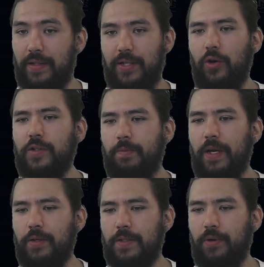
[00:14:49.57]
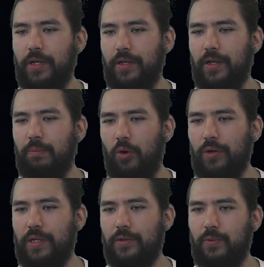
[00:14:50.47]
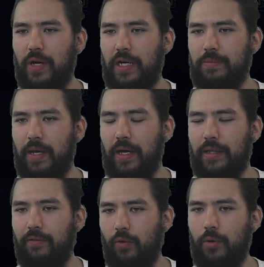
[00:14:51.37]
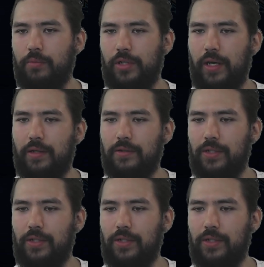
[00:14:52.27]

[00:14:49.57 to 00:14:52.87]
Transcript: So it was pretty good. More Neos Wise Man, the form change,